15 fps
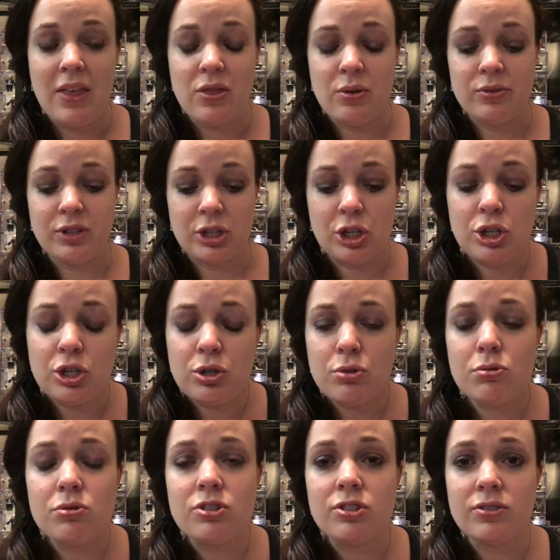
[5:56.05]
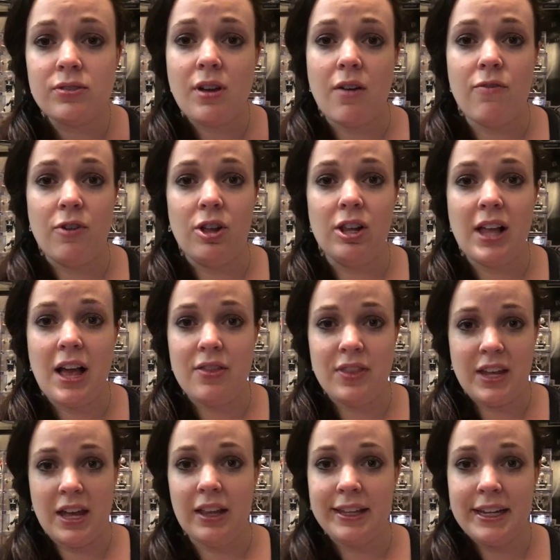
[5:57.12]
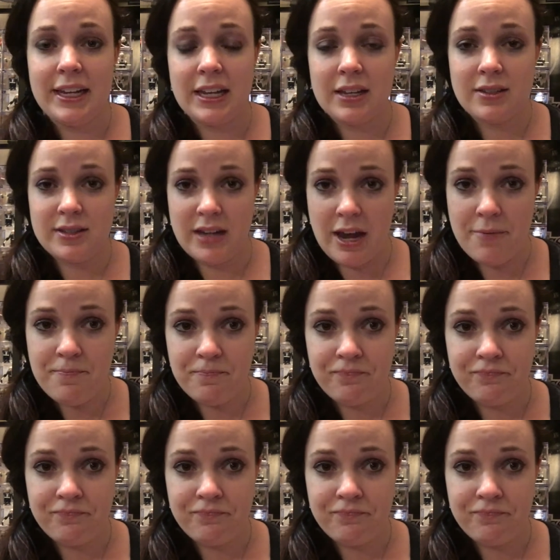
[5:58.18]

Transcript: There was a huge scuffle at the LA Kings net.